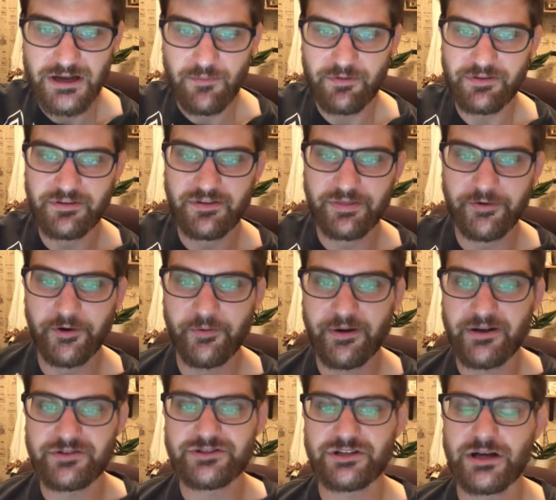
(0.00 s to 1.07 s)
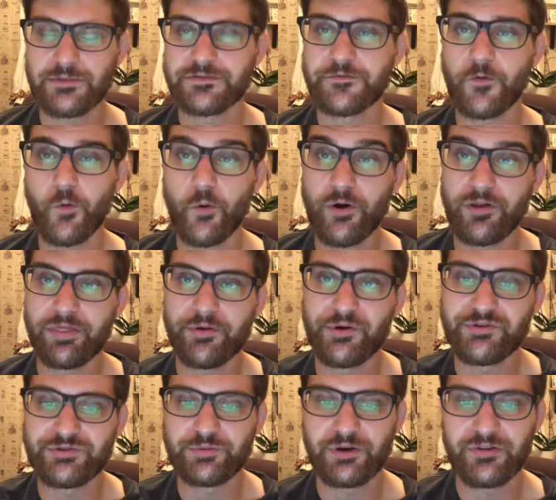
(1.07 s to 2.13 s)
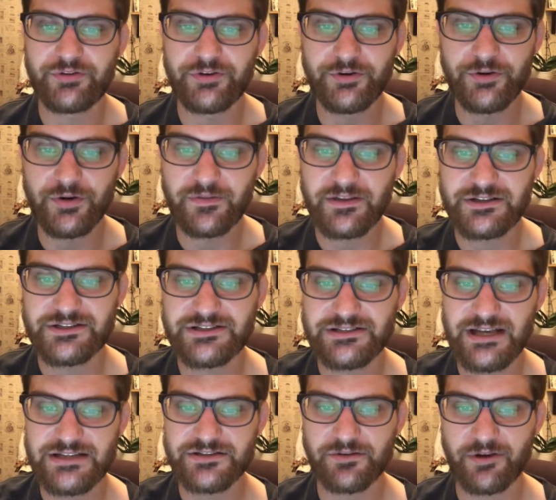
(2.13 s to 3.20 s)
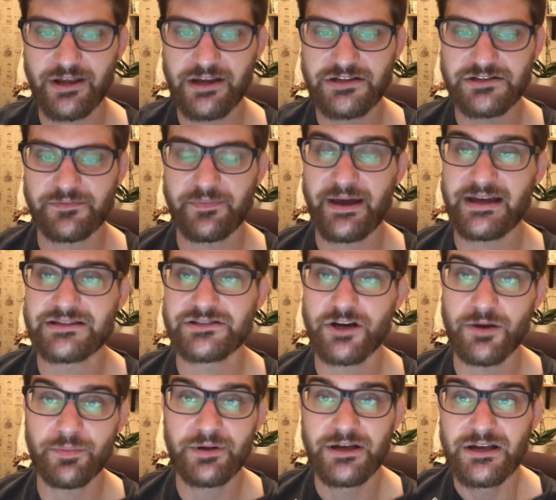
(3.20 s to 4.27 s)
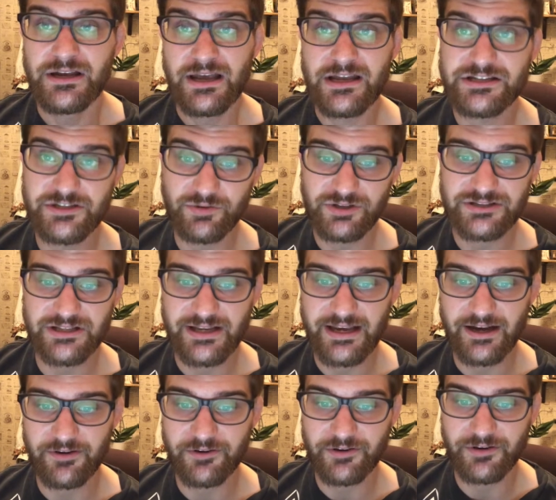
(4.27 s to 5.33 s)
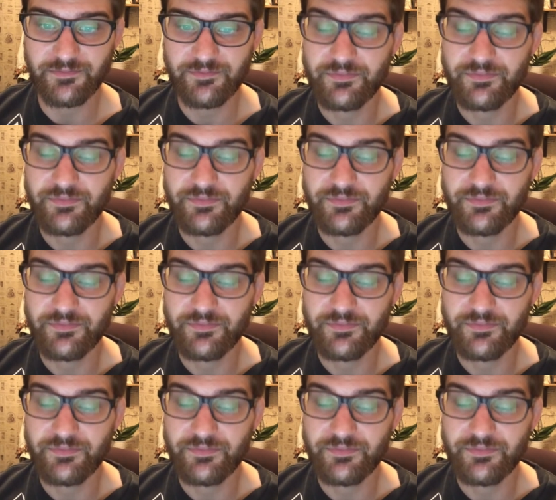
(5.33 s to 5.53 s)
But then the third round, she comes forward and throws a 1-2, and then she stays at range and backs up, and she looks to counter